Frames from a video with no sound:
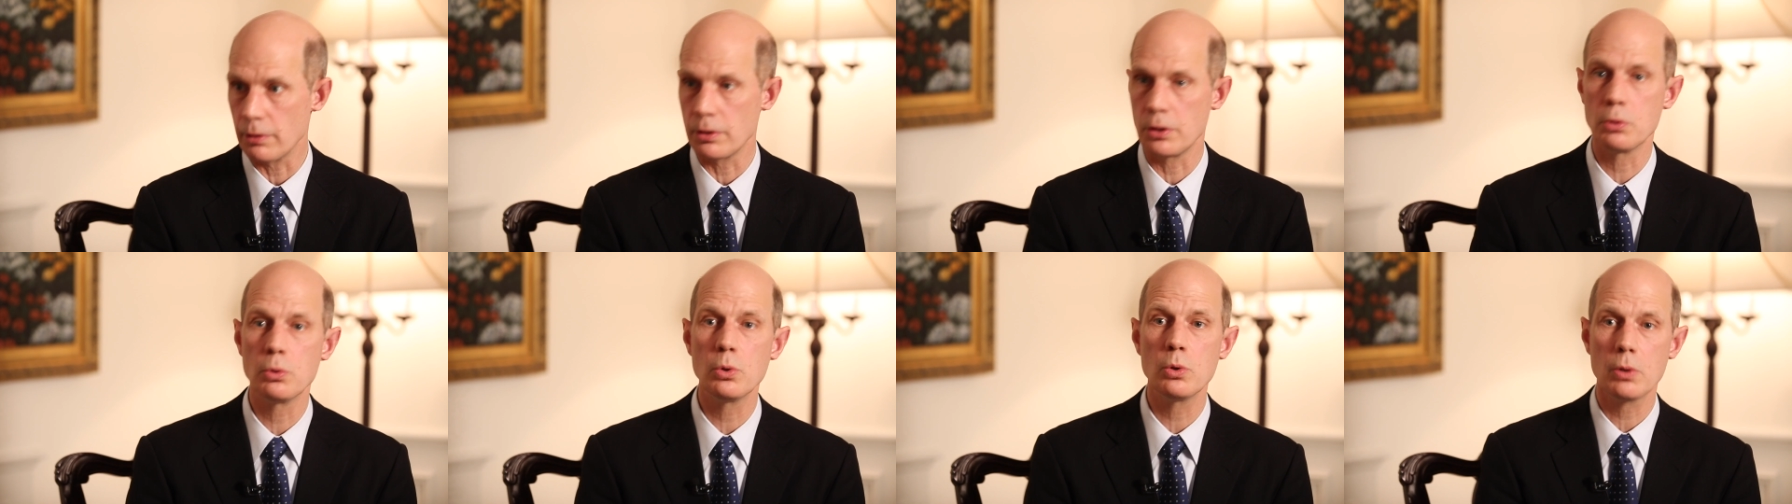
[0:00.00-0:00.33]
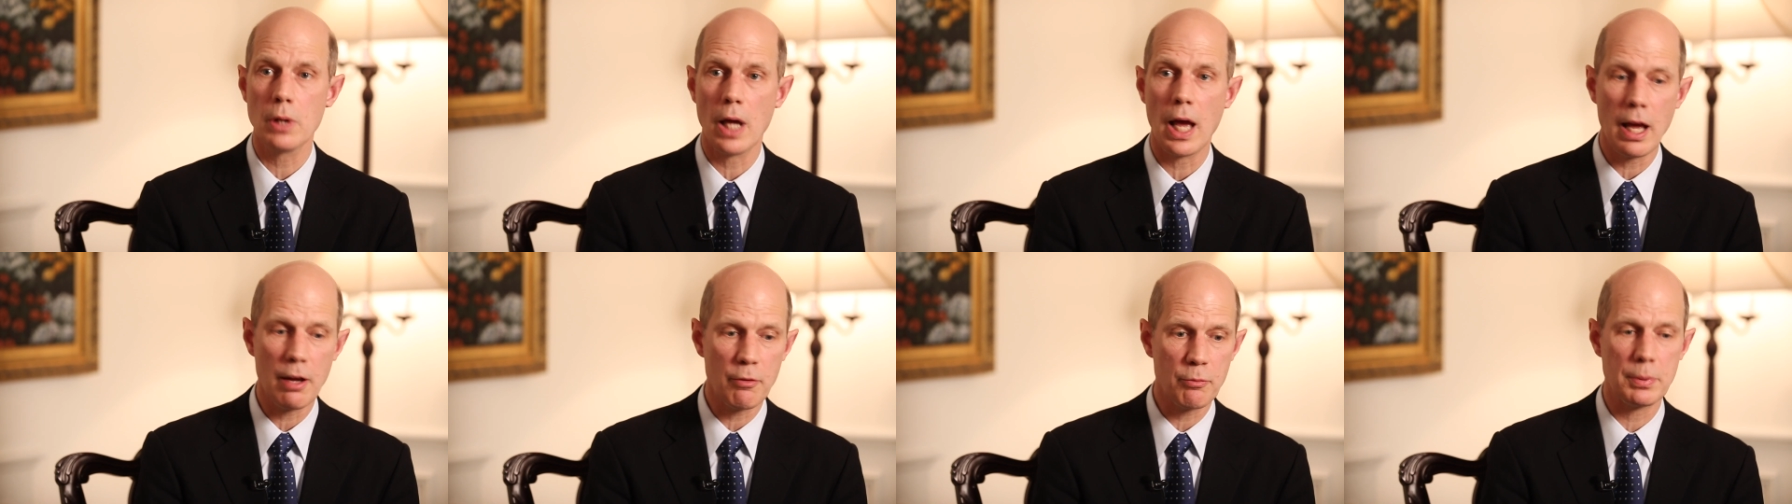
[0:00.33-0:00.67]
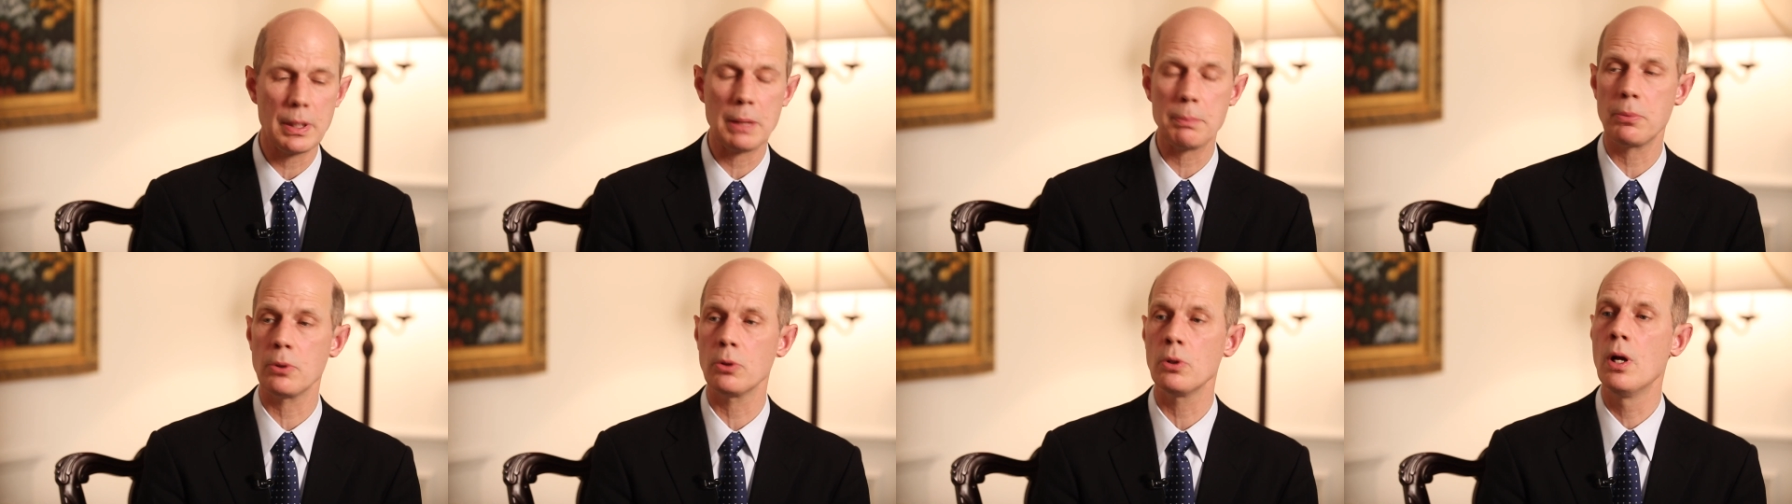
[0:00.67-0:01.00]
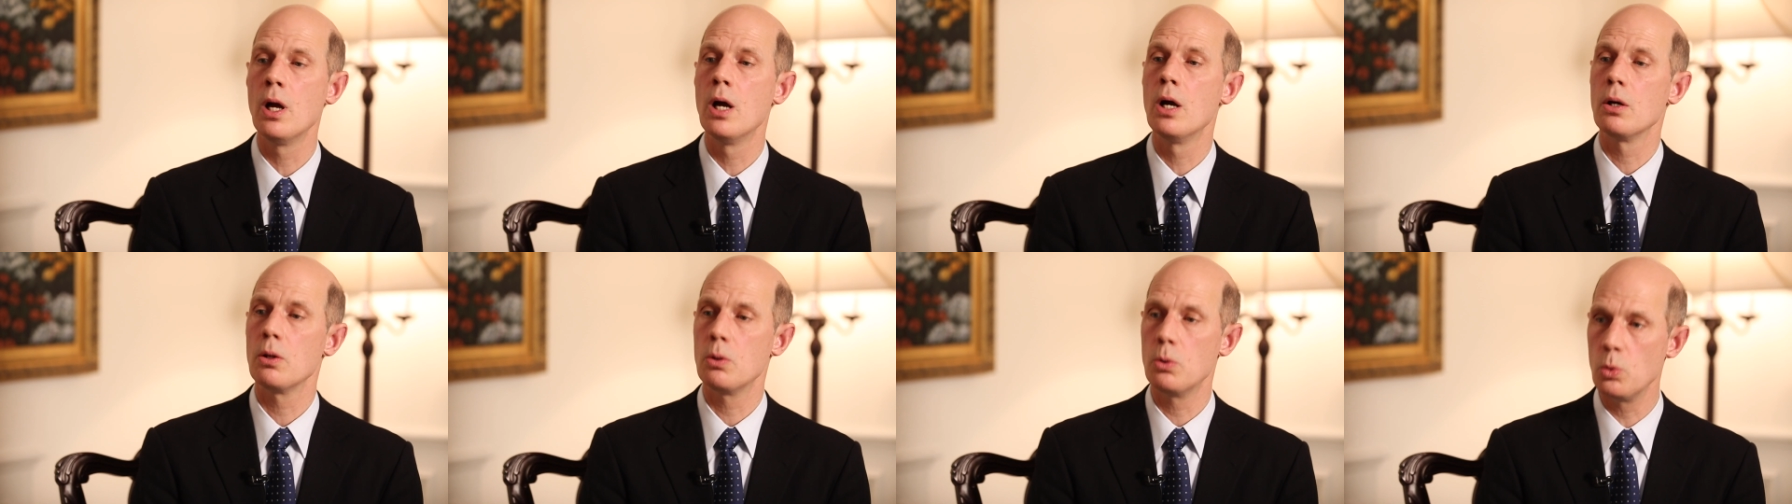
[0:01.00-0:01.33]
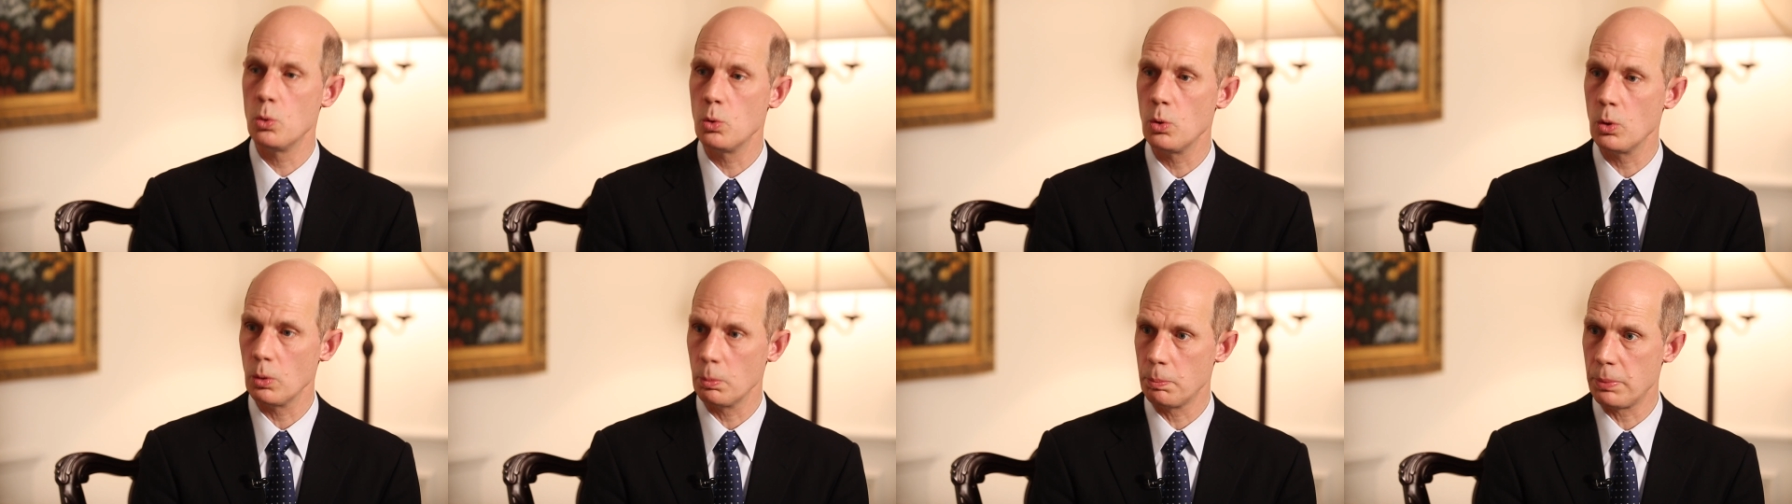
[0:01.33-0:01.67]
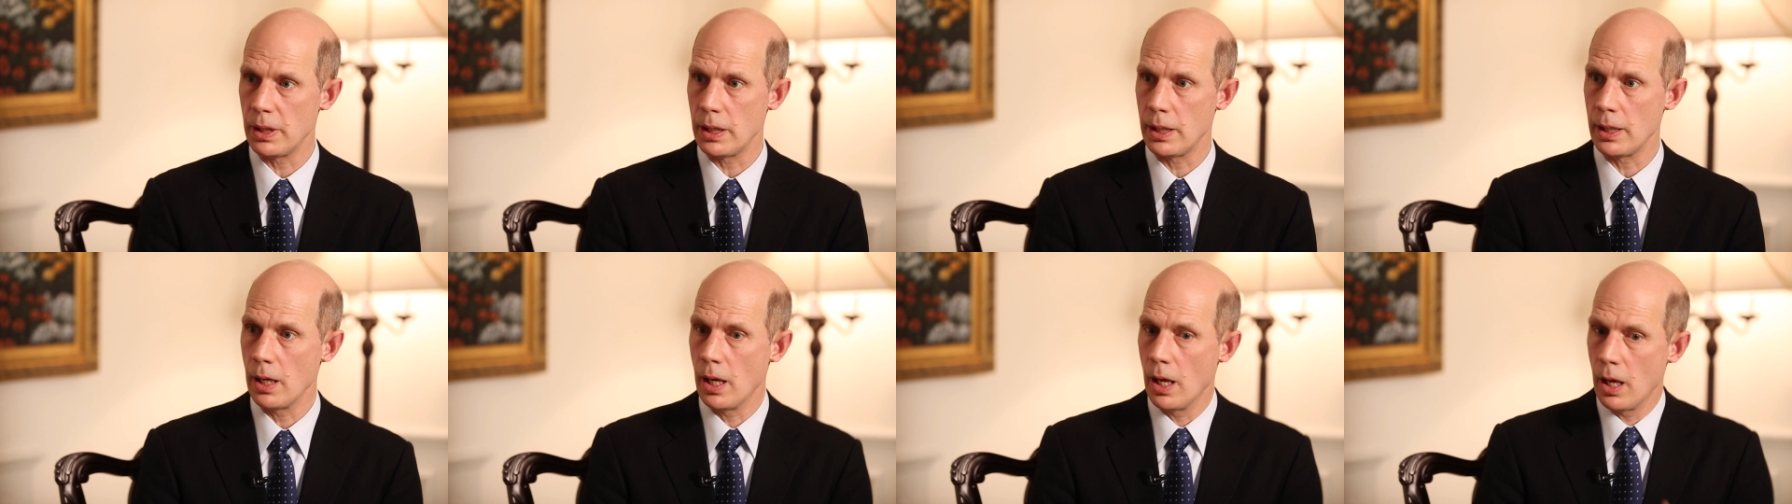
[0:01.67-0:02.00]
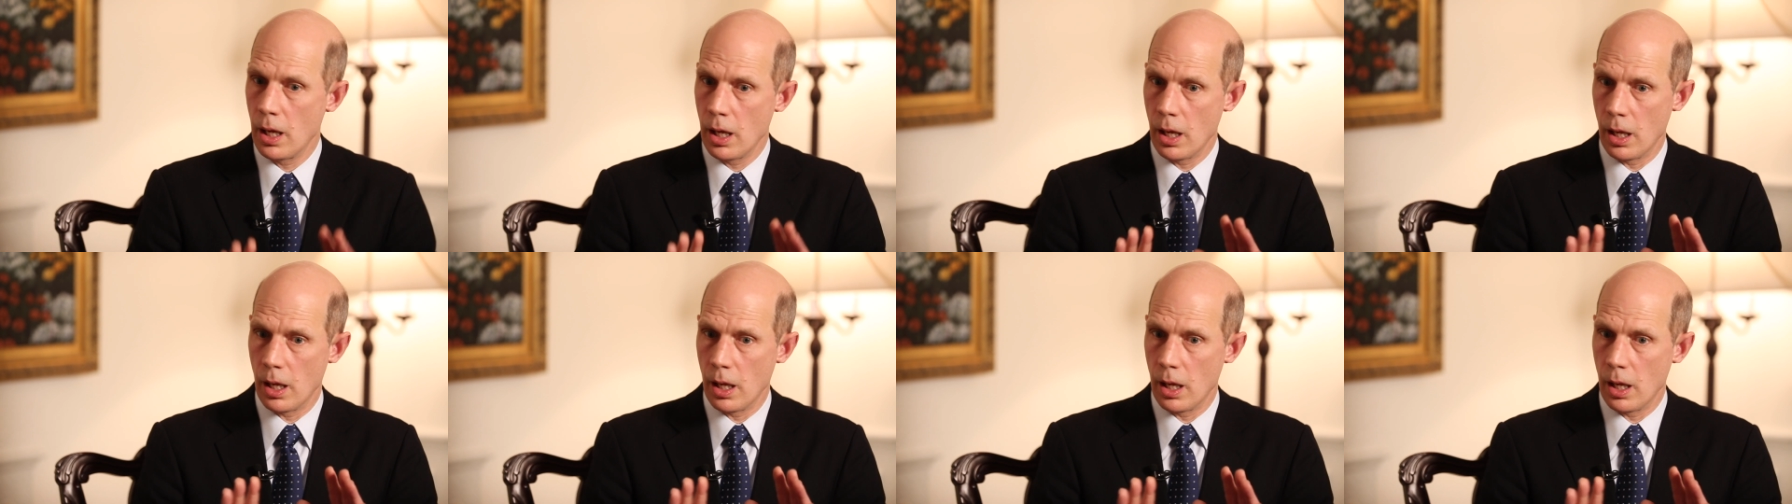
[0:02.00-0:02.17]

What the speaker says: You will have people who will be,